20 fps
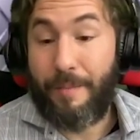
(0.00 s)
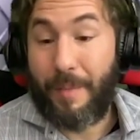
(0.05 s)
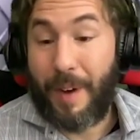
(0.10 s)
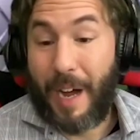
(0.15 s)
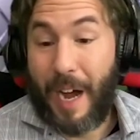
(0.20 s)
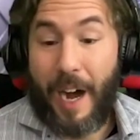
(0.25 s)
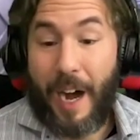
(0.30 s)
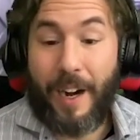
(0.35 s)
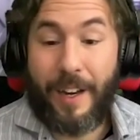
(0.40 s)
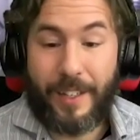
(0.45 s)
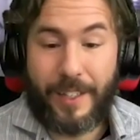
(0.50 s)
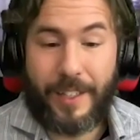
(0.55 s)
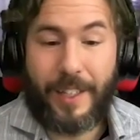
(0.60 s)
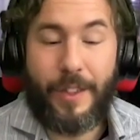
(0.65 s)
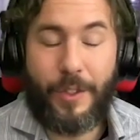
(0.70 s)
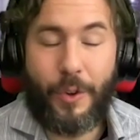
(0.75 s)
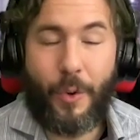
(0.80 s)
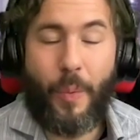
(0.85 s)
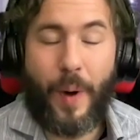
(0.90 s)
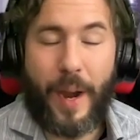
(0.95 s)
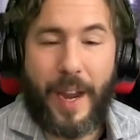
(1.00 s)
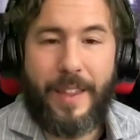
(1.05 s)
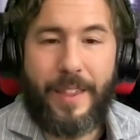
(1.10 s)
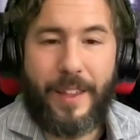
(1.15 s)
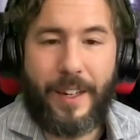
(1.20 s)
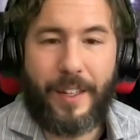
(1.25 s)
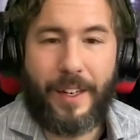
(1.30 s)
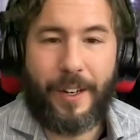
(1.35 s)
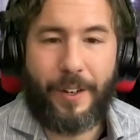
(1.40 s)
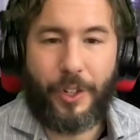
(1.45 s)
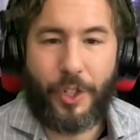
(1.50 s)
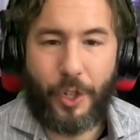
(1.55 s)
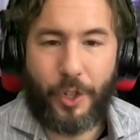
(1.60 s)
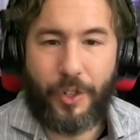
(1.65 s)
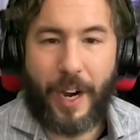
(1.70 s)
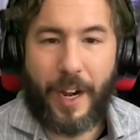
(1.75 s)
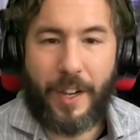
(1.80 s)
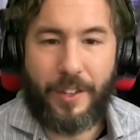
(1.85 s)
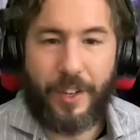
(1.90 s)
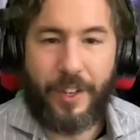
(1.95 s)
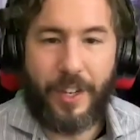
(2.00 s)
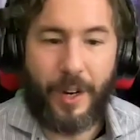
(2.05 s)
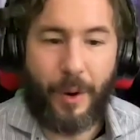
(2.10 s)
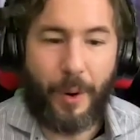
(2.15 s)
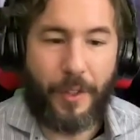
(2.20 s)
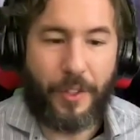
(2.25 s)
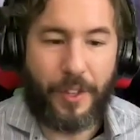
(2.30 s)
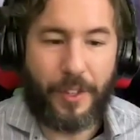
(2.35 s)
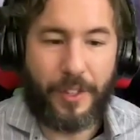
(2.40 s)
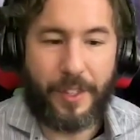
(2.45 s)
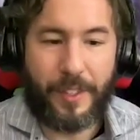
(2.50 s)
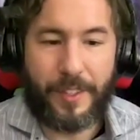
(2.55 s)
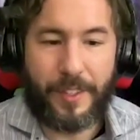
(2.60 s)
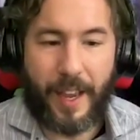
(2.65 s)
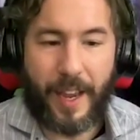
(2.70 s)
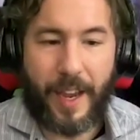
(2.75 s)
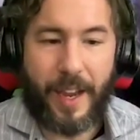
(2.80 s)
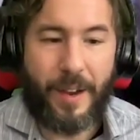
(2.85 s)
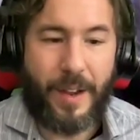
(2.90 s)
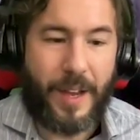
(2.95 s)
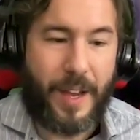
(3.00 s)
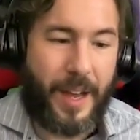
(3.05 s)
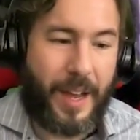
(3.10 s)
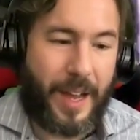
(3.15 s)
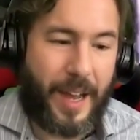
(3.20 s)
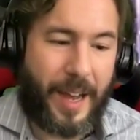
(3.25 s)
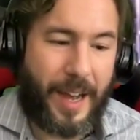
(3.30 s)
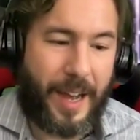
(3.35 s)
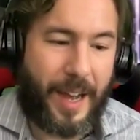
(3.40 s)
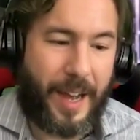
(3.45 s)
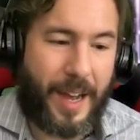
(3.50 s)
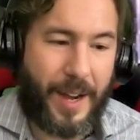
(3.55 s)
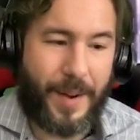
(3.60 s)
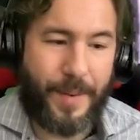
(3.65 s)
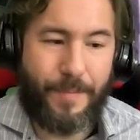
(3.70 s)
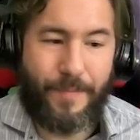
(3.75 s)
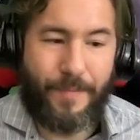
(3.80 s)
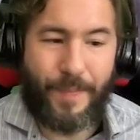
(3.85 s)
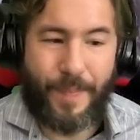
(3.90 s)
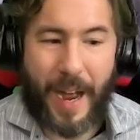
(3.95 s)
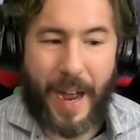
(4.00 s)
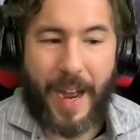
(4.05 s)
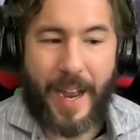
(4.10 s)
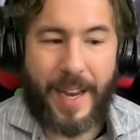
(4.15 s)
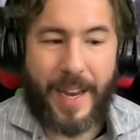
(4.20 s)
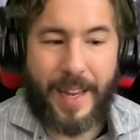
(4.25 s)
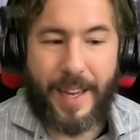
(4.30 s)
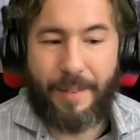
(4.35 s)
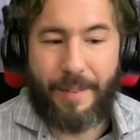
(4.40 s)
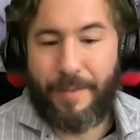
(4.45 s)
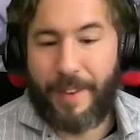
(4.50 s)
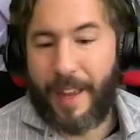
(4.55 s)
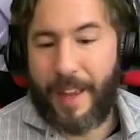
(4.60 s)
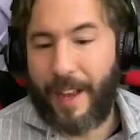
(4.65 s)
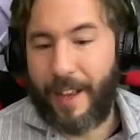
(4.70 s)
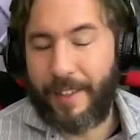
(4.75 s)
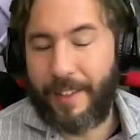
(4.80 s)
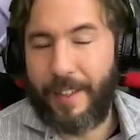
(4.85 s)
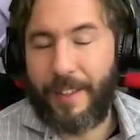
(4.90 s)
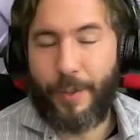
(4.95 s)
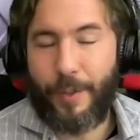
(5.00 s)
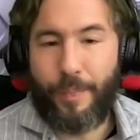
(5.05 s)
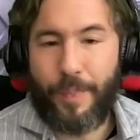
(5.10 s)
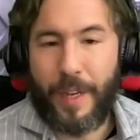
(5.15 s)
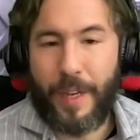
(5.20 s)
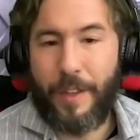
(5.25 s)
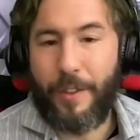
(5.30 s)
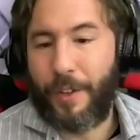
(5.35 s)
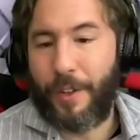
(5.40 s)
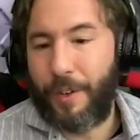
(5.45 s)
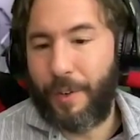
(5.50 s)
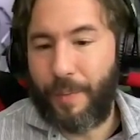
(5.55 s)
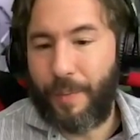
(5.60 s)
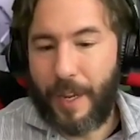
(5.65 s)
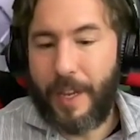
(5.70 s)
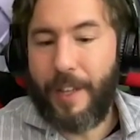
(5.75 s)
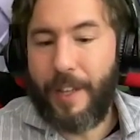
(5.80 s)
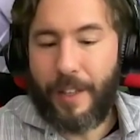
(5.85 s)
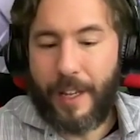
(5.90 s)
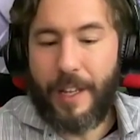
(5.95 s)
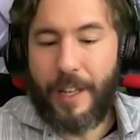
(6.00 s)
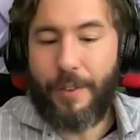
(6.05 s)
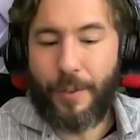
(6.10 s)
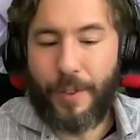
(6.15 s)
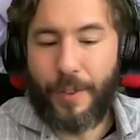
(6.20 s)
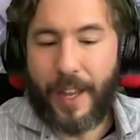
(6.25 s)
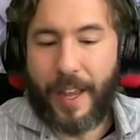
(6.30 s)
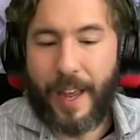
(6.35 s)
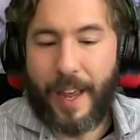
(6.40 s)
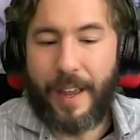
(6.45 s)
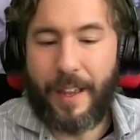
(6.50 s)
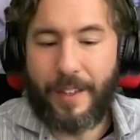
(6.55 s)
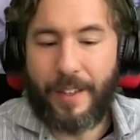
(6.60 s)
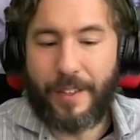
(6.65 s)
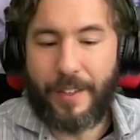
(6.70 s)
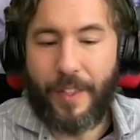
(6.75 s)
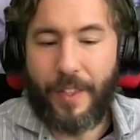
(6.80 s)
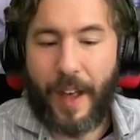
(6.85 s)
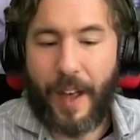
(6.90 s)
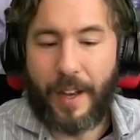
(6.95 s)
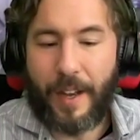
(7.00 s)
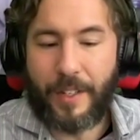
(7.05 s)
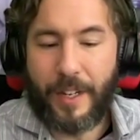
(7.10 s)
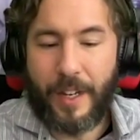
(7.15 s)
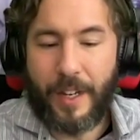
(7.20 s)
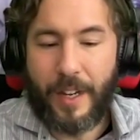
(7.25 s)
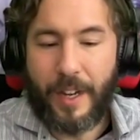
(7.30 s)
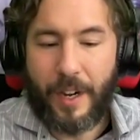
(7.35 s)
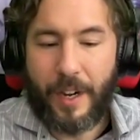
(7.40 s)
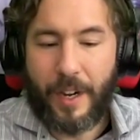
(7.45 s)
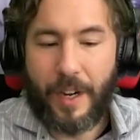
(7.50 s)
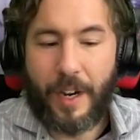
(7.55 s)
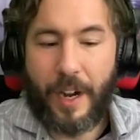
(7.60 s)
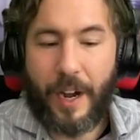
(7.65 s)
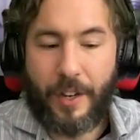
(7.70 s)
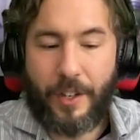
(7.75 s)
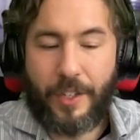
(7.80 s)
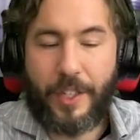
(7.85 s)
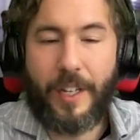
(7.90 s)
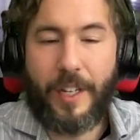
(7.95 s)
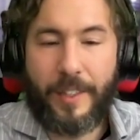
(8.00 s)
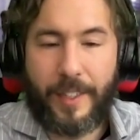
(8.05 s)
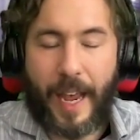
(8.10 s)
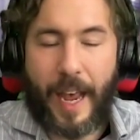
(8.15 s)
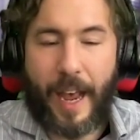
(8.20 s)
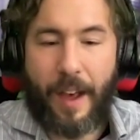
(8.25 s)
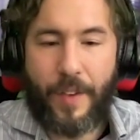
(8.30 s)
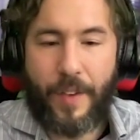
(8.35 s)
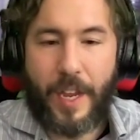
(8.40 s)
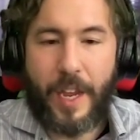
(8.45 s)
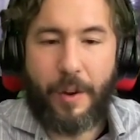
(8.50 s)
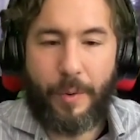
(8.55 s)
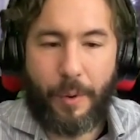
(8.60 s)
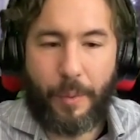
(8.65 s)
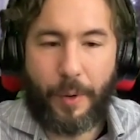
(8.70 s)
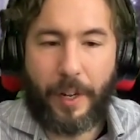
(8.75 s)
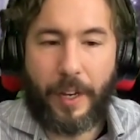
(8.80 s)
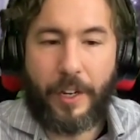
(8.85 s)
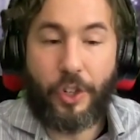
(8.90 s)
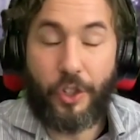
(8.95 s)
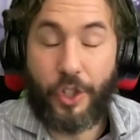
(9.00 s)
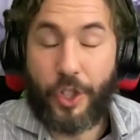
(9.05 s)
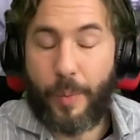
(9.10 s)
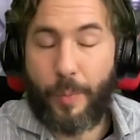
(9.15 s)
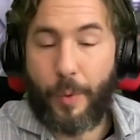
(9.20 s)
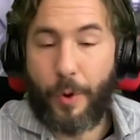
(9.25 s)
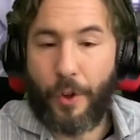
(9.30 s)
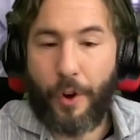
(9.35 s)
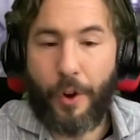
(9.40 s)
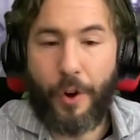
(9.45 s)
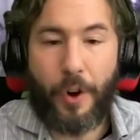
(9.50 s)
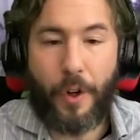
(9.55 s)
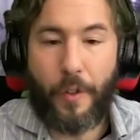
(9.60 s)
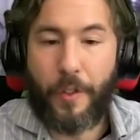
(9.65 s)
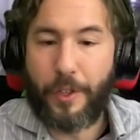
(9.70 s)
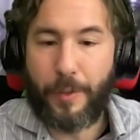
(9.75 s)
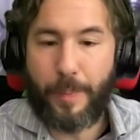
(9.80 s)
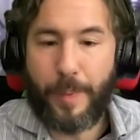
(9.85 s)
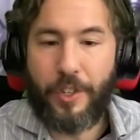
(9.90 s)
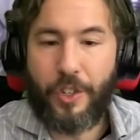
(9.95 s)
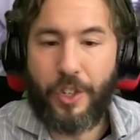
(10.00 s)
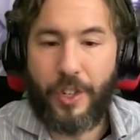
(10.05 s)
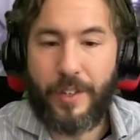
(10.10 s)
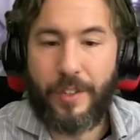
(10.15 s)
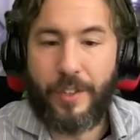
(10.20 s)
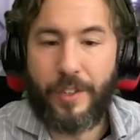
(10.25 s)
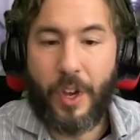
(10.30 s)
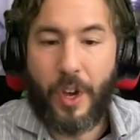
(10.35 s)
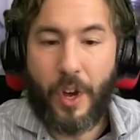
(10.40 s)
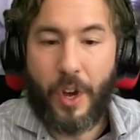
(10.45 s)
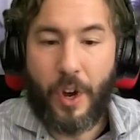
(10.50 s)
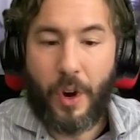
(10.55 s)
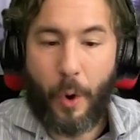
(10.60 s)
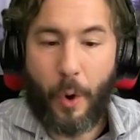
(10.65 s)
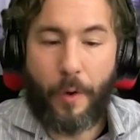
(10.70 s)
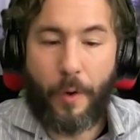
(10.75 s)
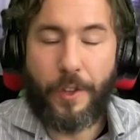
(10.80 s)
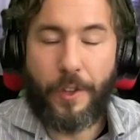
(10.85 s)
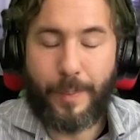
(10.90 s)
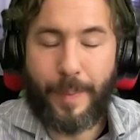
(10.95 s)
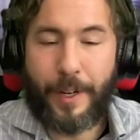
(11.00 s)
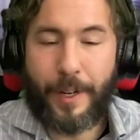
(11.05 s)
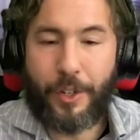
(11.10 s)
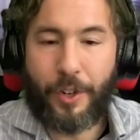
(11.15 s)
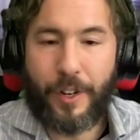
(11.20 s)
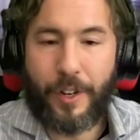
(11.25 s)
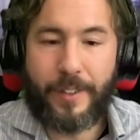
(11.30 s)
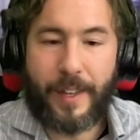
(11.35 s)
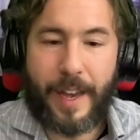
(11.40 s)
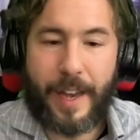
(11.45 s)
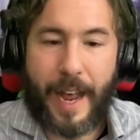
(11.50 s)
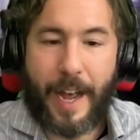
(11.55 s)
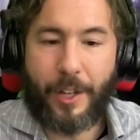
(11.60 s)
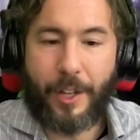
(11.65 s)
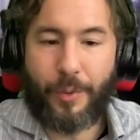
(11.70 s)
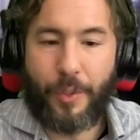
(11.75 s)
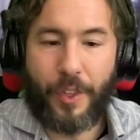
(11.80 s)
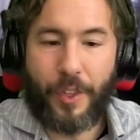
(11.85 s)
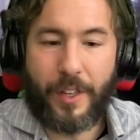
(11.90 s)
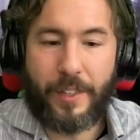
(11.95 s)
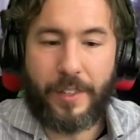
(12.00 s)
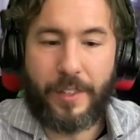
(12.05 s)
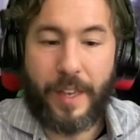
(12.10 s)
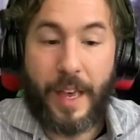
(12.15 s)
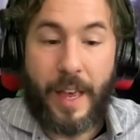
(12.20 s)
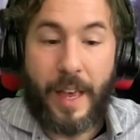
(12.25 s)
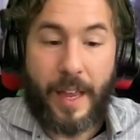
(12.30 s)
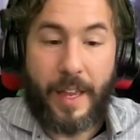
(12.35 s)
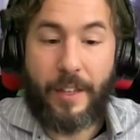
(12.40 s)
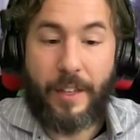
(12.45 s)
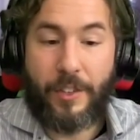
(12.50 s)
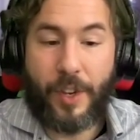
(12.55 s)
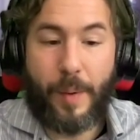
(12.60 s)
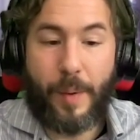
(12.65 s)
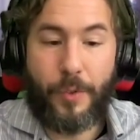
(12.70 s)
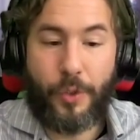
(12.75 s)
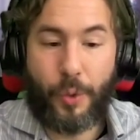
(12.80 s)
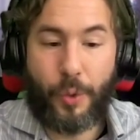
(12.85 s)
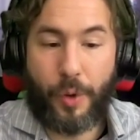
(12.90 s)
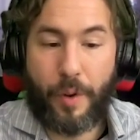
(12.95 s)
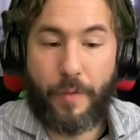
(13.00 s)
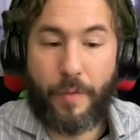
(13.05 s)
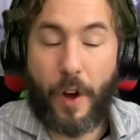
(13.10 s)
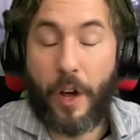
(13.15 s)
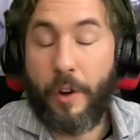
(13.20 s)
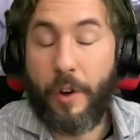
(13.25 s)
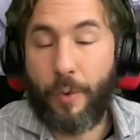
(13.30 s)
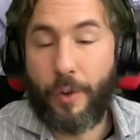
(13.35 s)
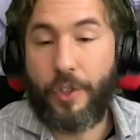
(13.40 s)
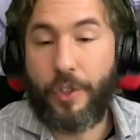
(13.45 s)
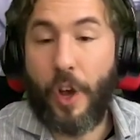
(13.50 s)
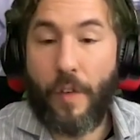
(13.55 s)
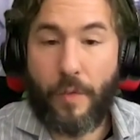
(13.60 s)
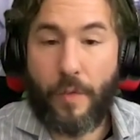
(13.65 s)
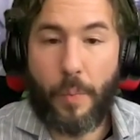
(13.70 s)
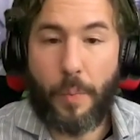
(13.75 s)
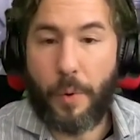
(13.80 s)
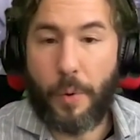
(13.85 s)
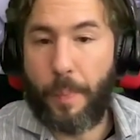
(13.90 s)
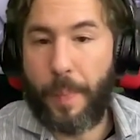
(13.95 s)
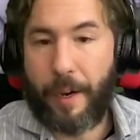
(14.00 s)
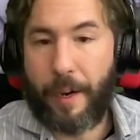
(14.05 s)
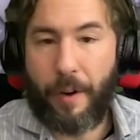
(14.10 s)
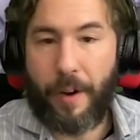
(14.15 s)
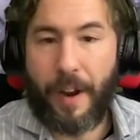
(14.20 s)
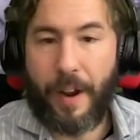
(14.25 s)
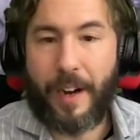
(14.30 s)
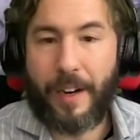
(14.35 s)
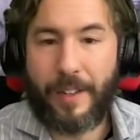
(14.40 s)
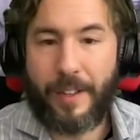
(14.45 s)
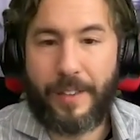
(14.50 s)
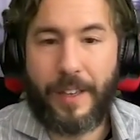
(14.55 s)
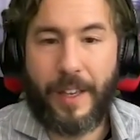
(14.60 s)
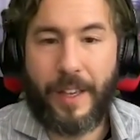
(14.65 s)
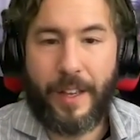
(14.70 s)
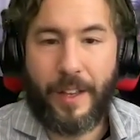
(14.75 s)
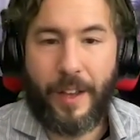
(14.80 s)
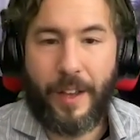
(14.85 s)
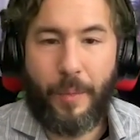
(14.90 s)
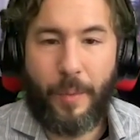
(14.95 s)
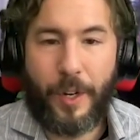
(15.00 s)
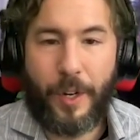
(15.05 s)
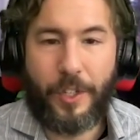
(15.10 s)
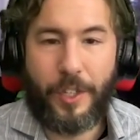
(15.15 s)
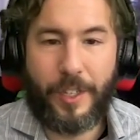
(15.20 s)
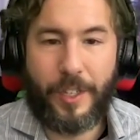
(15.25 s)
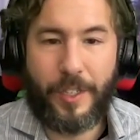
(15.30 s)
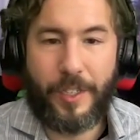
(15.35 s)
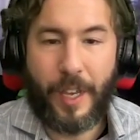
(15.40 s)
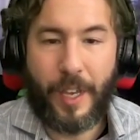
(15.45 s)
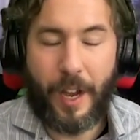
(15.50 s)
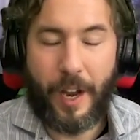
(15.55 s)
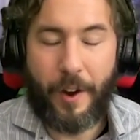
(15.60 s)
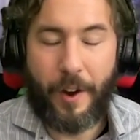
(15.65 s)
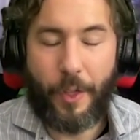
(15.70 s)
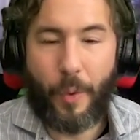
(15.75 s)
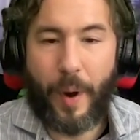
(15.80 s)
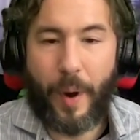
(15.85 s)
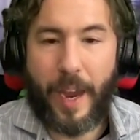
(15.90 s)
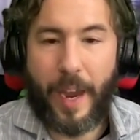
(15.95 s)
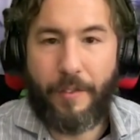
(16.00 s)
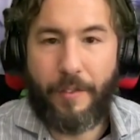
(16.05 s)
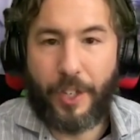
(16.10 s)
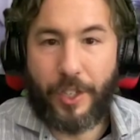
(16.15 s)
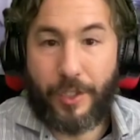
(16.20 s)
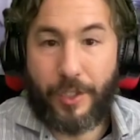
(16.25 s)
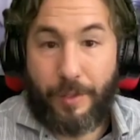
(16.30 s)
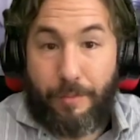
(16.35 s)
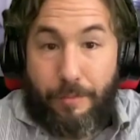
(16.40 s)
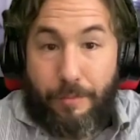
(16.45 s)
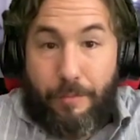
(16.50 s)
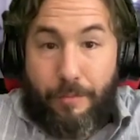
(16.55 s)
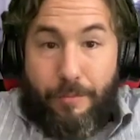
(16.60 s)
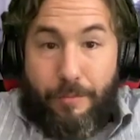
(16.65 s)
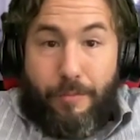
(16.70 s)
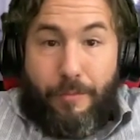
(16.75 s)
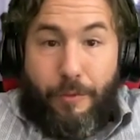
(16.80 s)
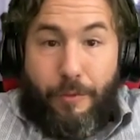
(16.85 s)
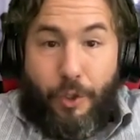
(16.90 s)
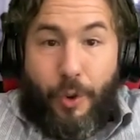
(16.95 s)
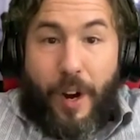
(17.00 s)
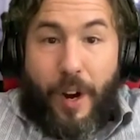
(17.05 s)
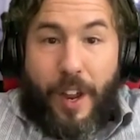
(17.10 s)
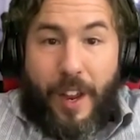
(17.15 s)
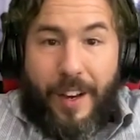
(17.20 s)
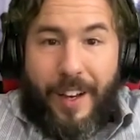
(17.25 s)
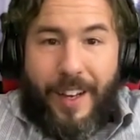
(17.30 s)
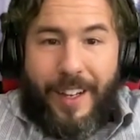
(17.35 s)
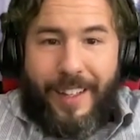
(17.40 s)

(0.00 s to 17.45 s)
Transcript: honestly, the way the literature tries to deal with this is say, I guess it's either the case that God does have equal relationship with all the species, or the specialness that he has with us is some sort of unresolvable paradox, which is another way of just shrugging.